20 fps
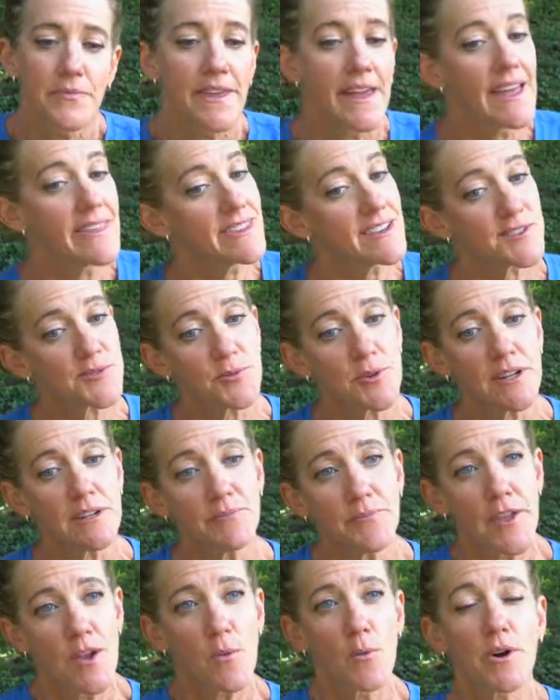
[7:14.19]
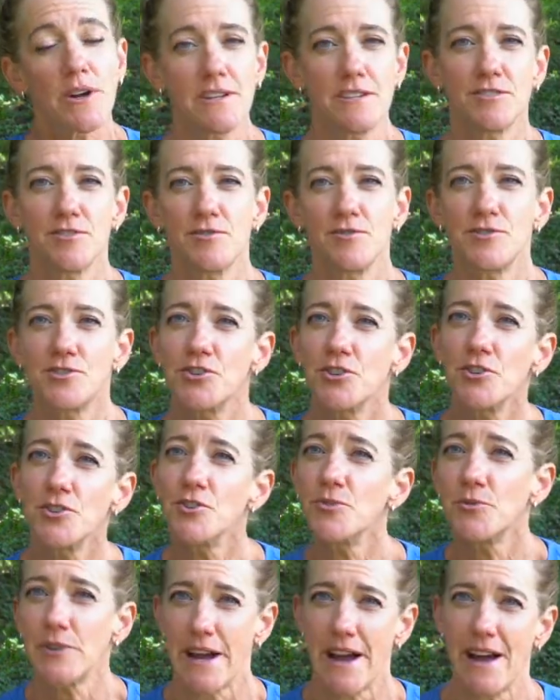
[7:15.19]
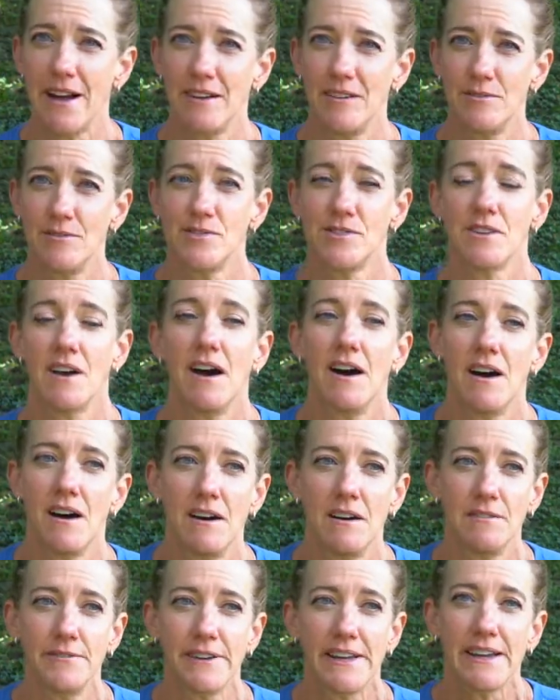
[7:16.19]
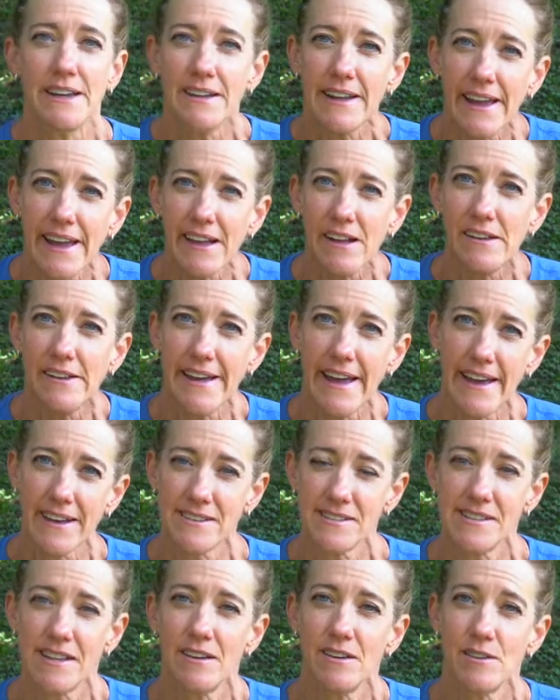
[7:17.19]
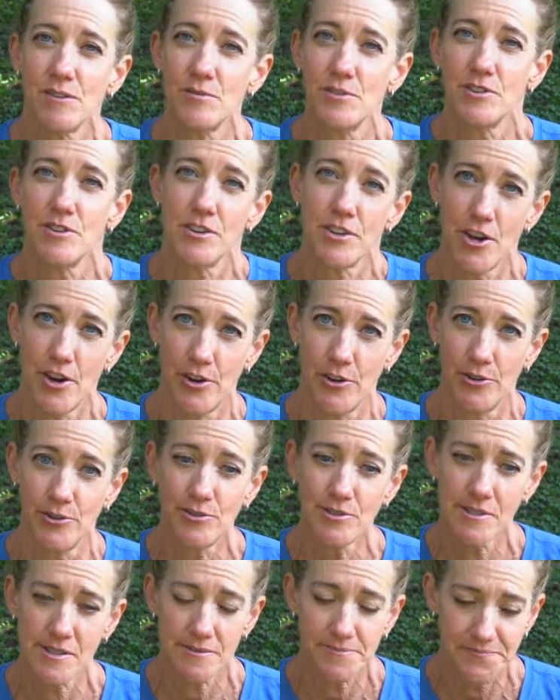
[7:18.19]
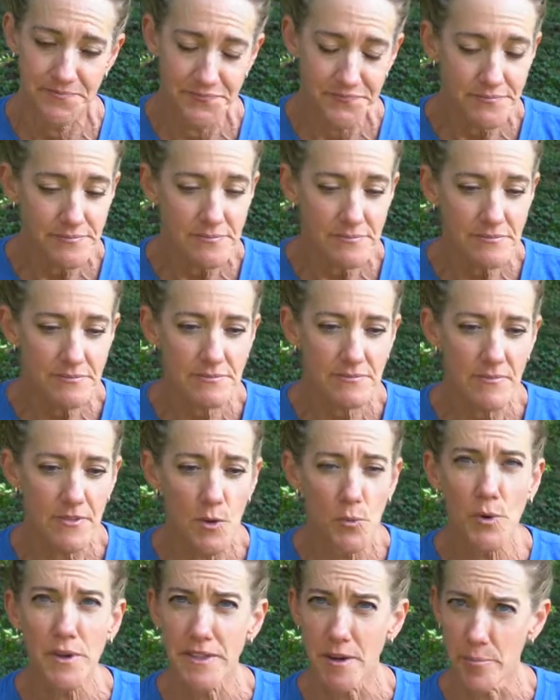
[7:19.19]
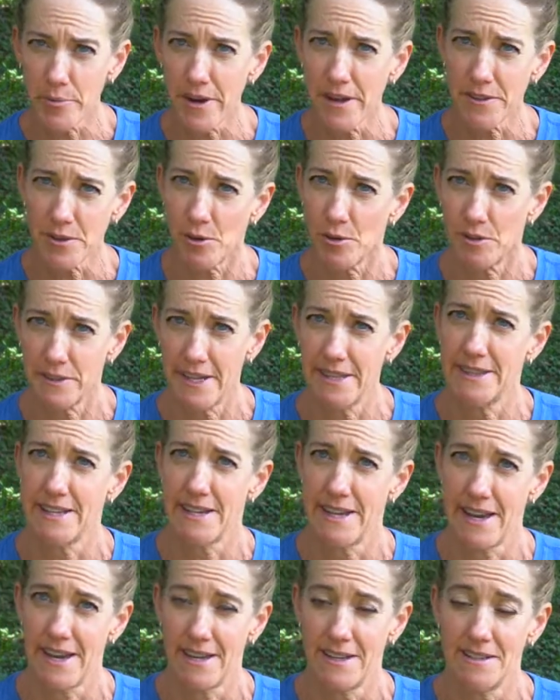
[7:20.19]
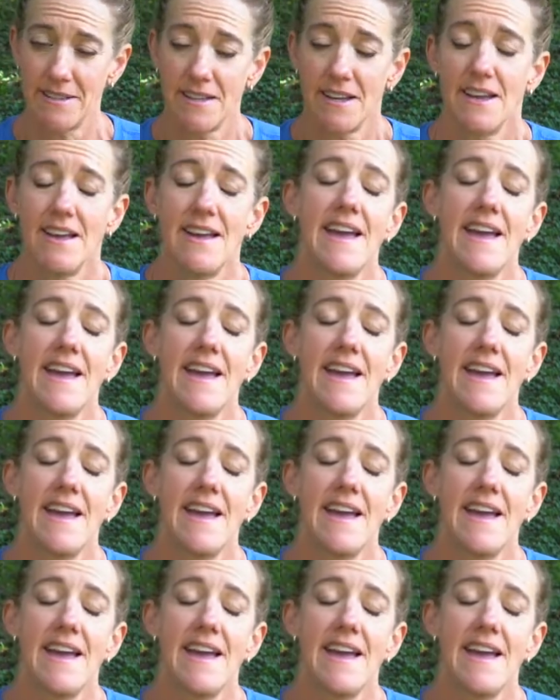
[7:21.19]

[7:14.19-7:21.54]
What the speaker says: And this one, we're gonna do 2 rounds of inhale, exhale through your nose with a breath hold at the end.